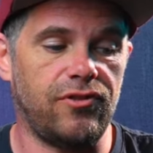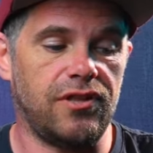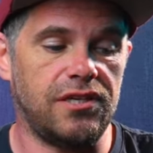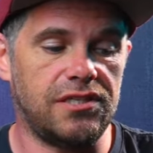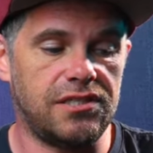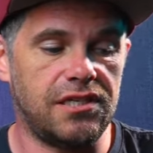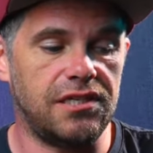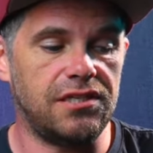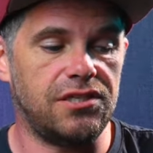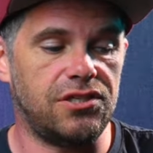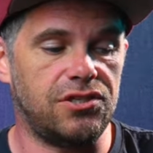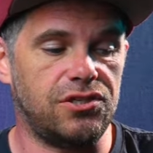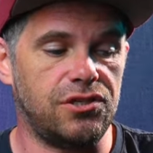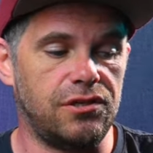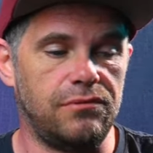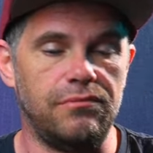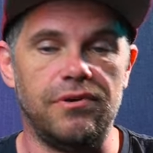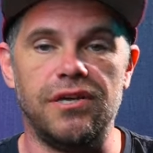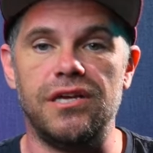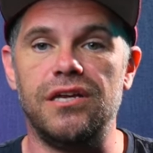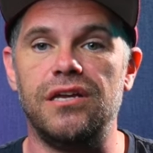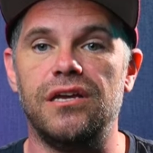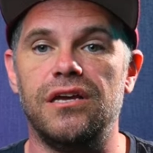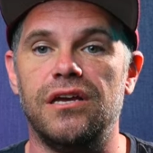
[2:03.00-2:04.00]
they sent it to
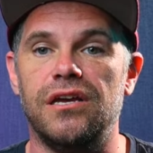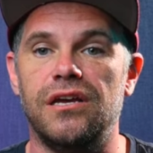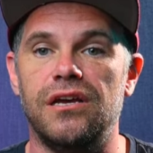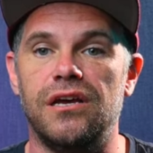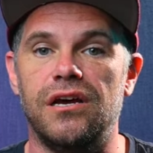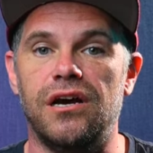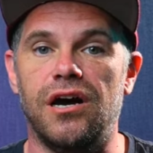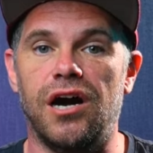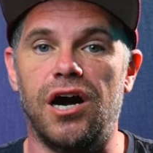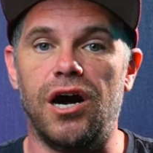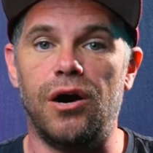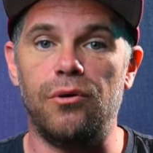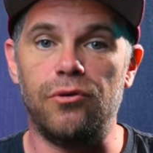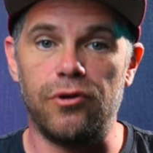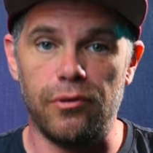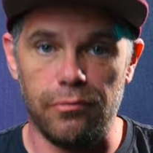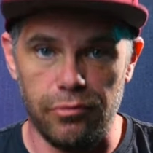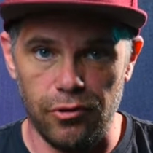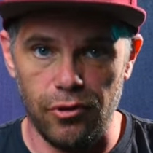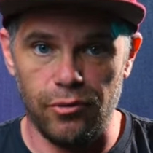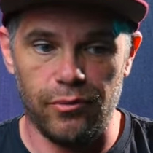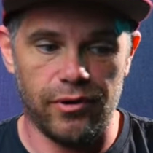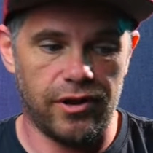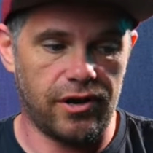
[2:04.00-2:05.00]
me, I would have
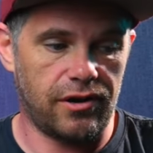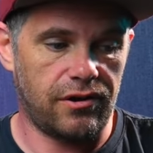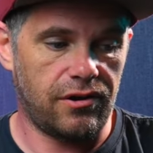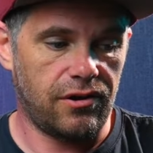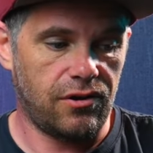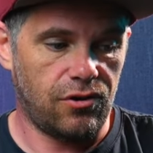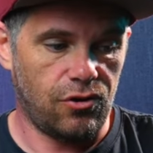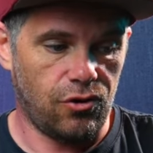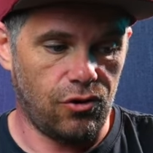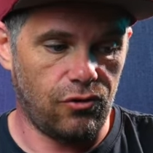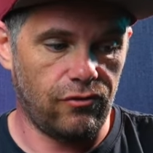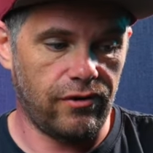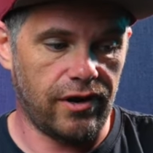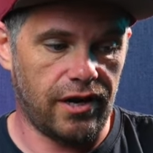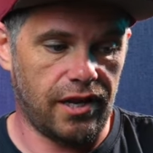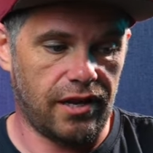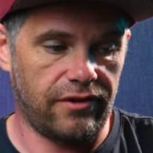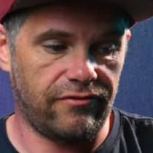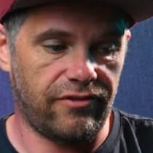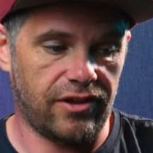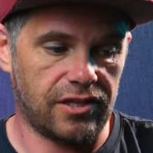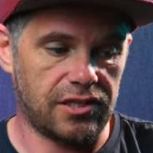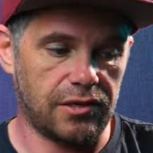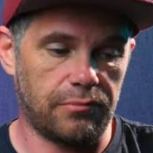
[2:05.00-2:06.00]
bought one already.
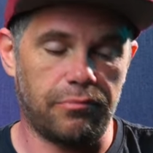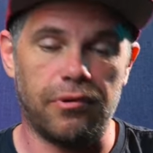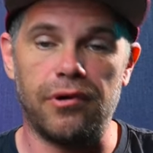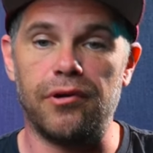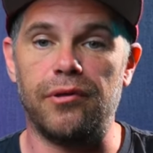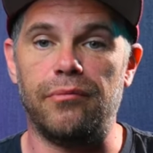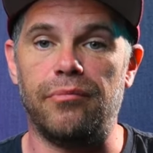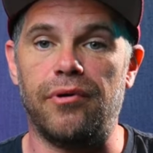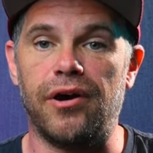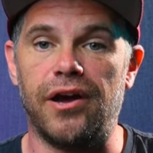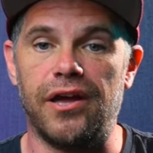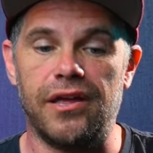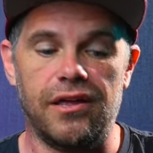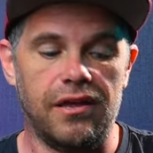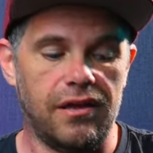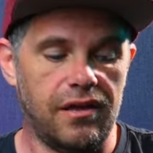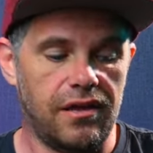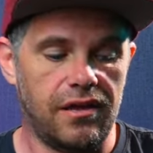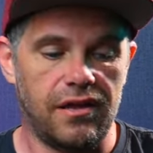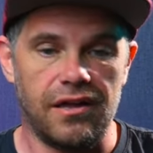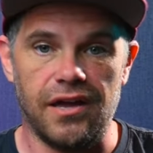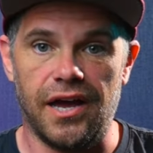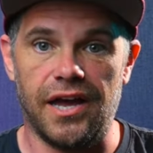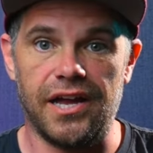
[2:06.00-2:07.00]
In fact, I'd probably buy
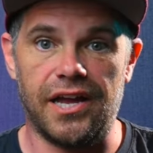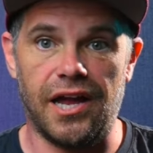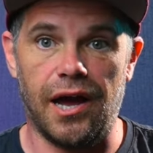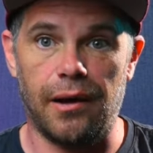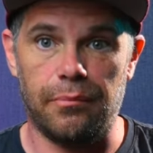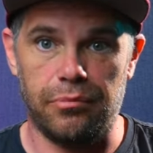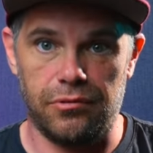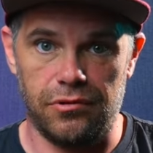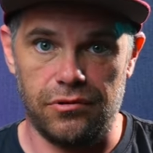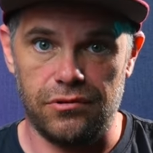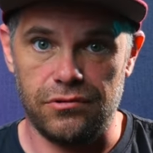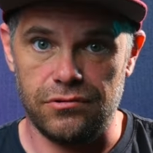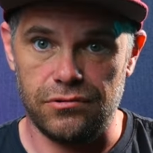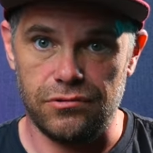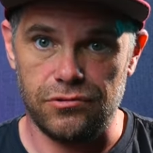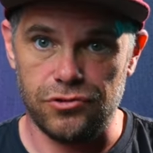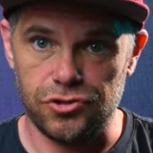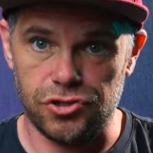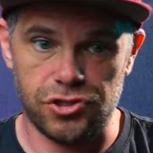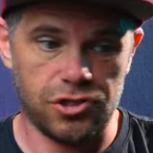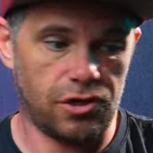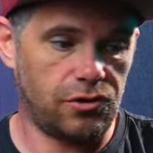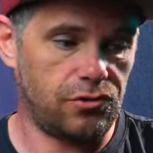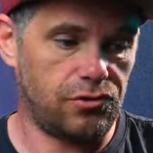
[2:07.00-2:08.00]
a couple.
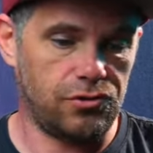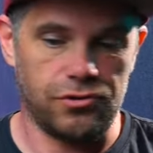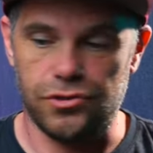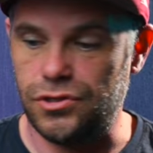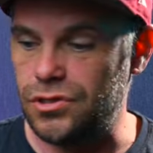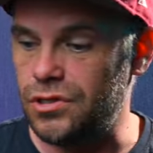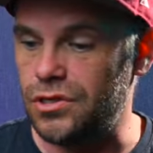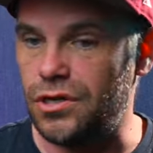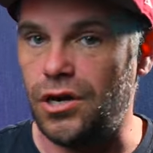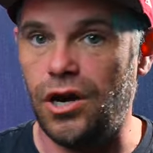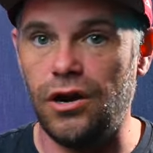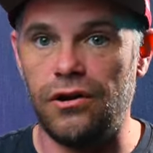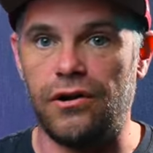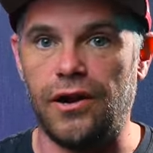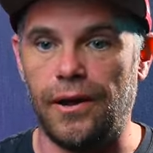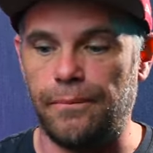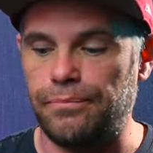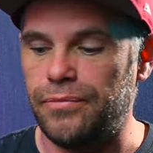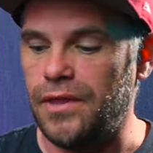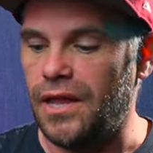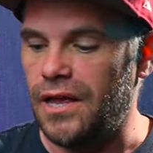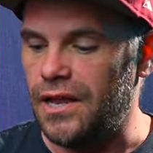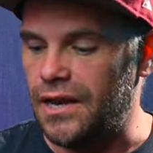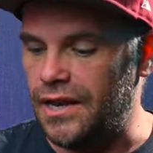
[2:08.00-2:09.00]
So good. All right,
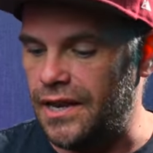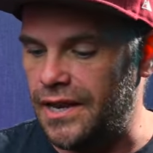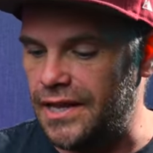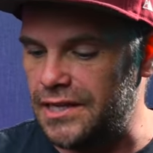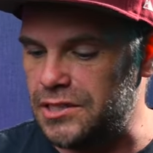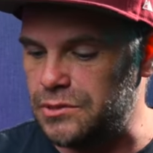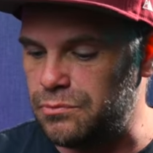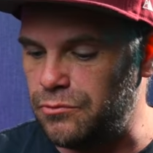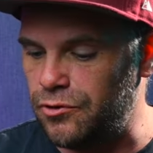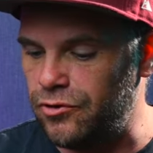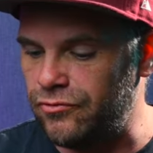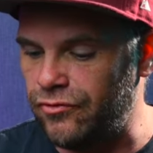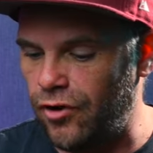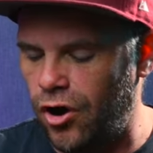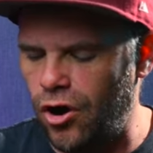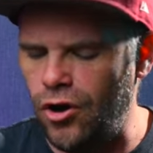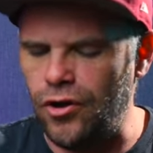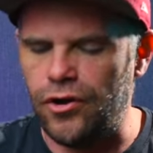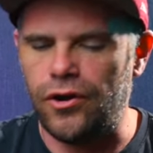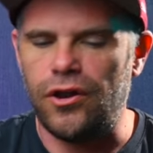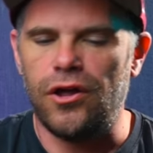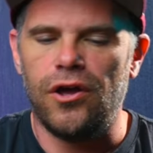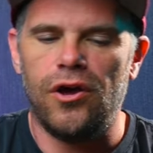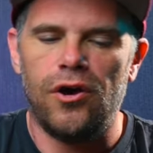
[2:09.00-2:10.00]
let's move
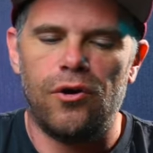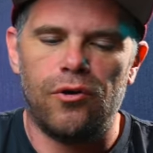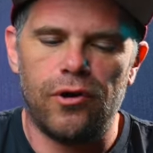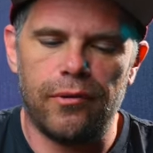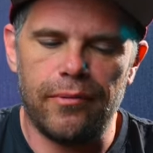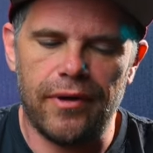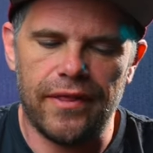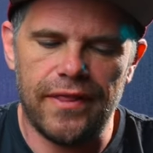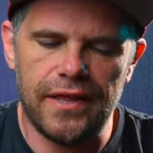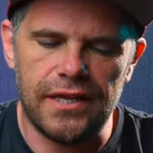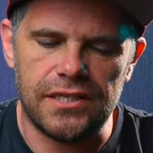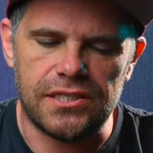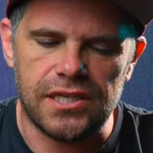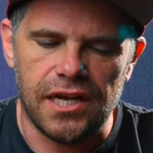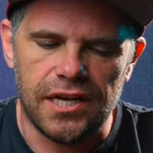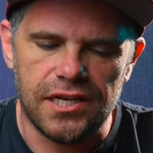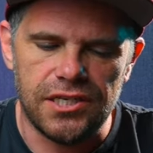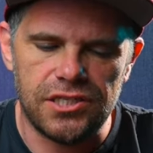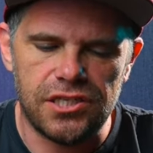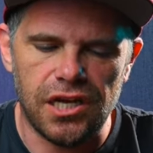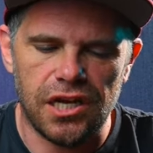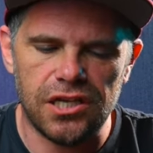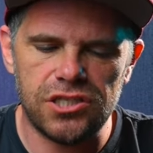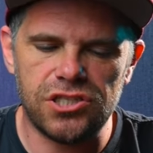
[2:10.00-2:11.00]
on. What about these?
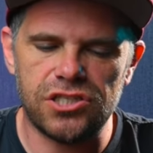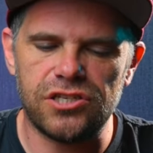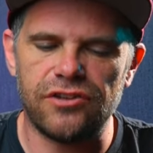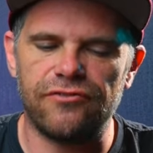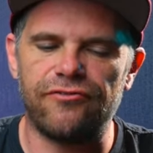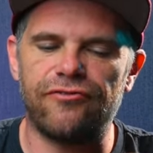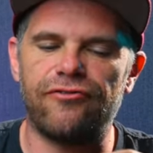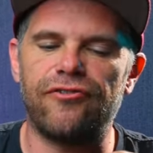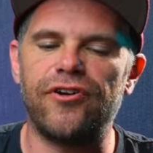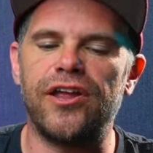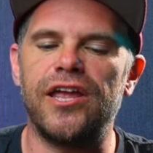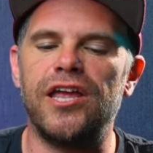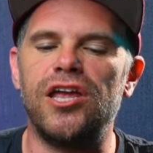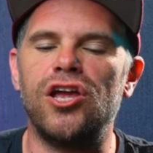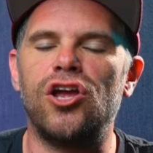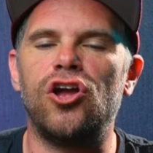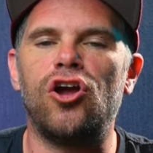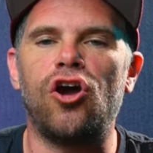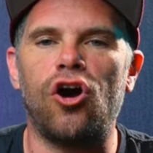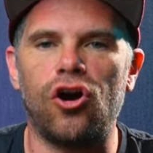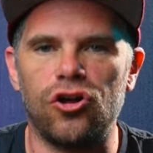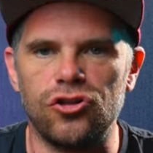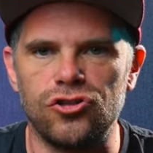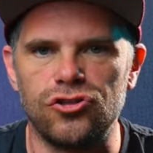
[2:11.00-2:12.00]
Dust-free
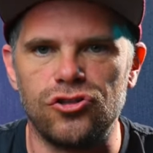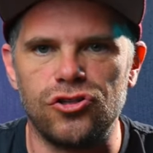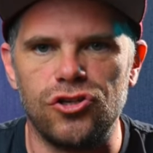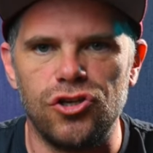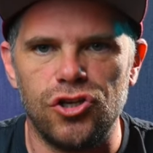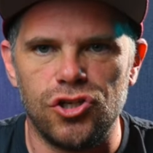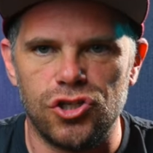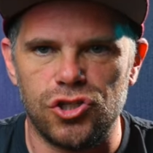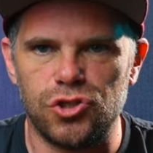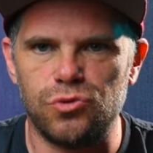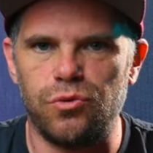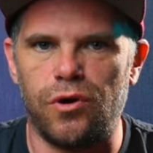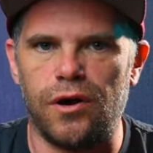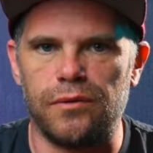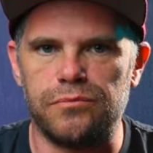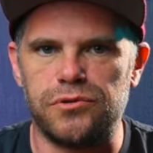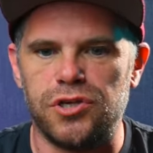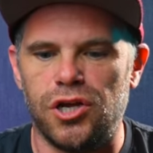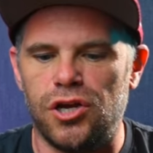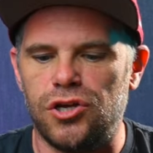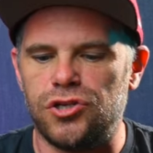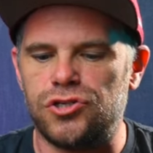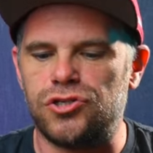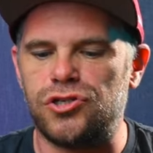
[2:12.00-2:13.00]
cotton swabs.
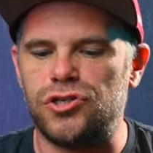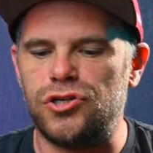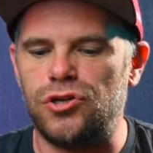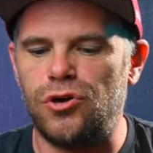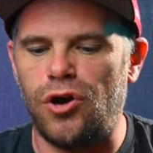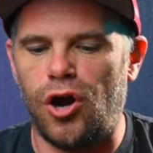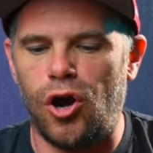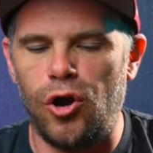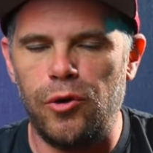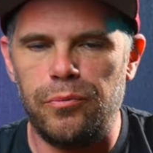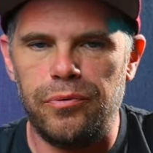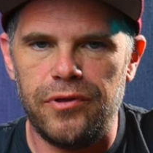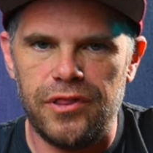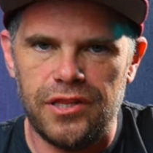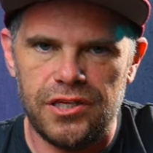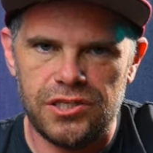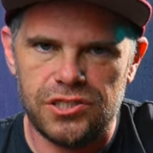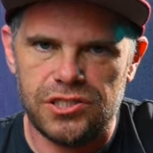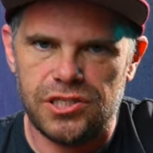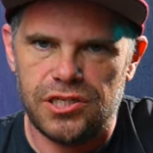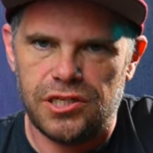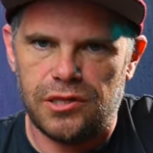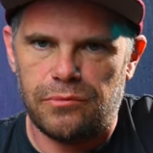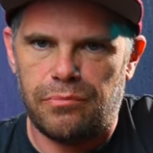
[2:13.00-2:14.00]
So you open
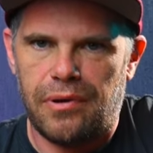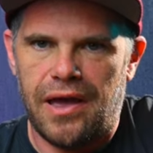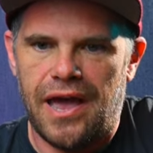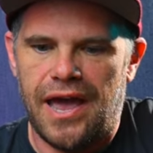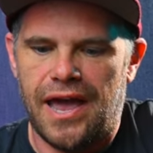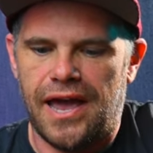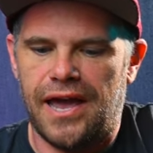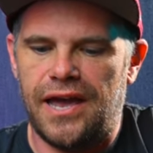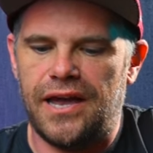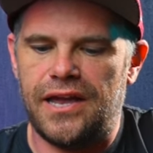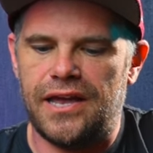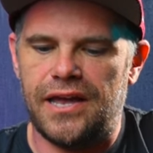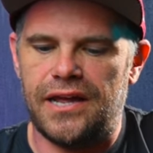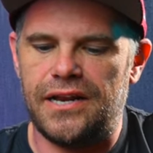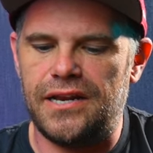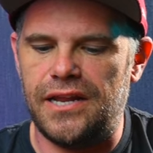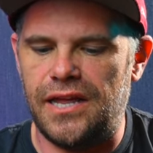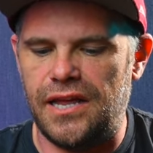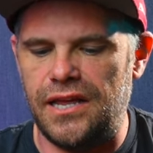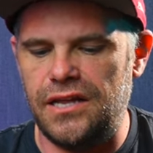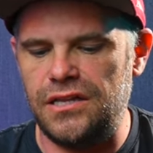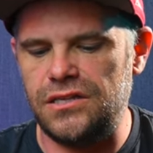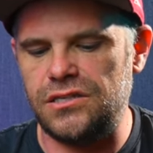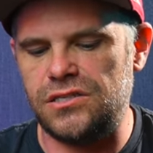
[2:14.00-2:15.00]
this little pack and
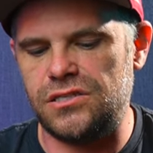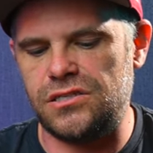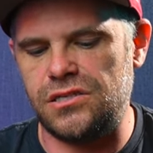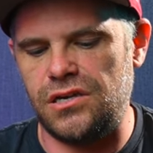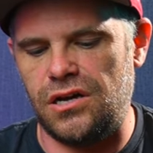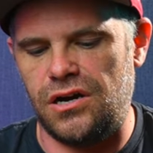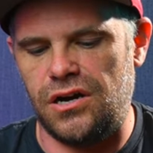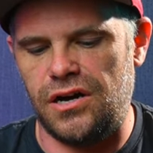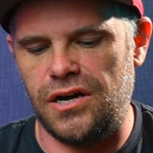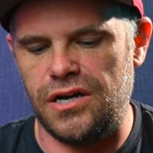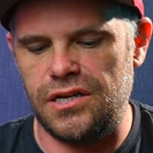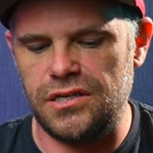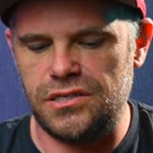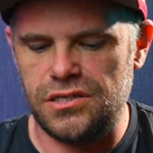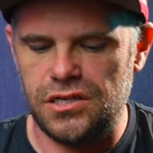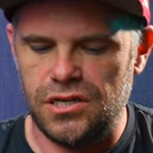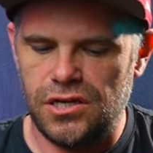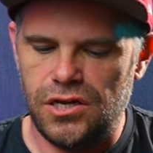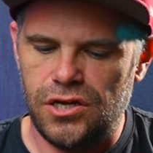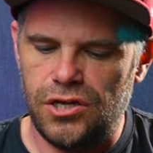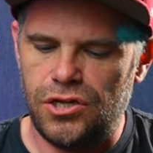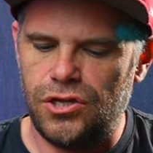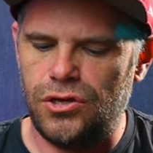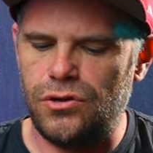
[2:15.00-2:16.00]
inside
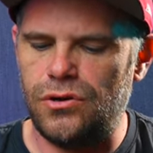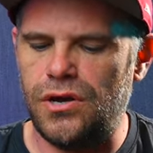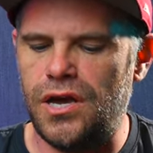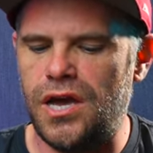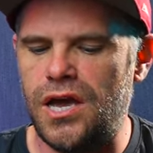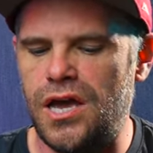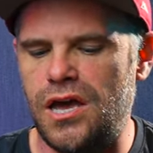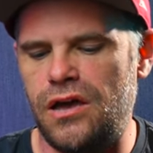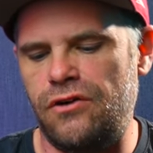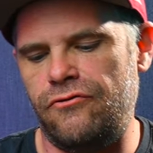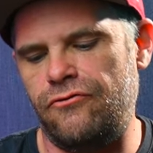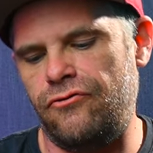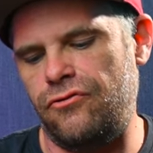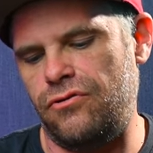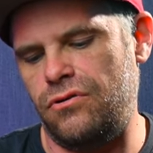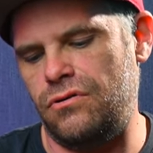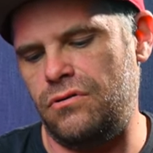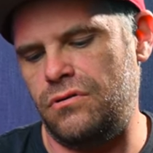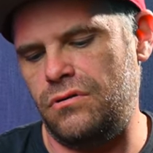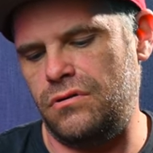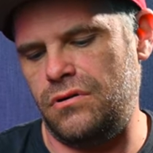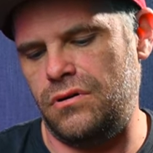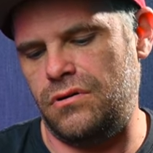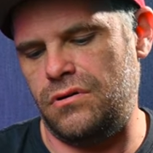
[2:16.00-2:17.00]
you have
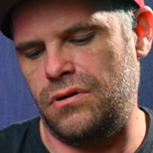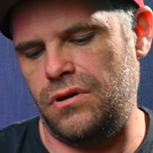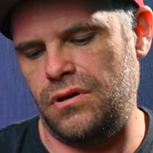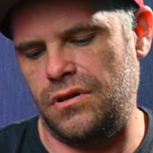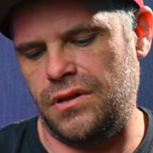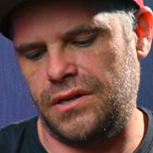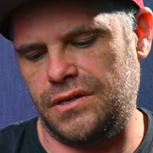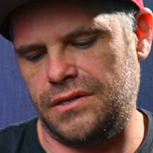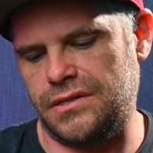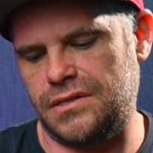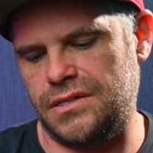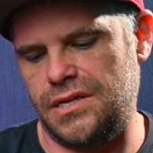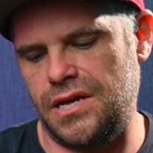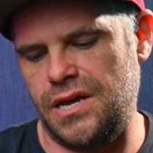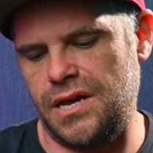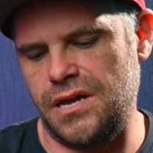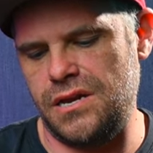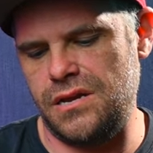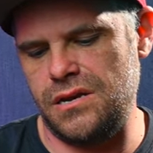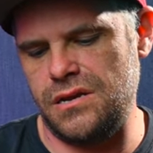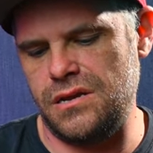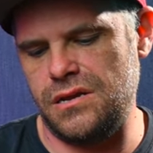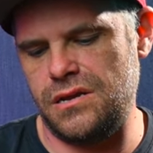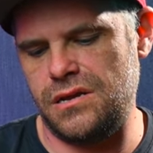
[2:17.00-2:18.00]

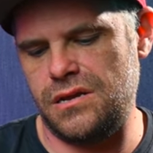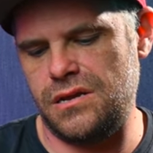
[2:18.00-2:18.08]
10.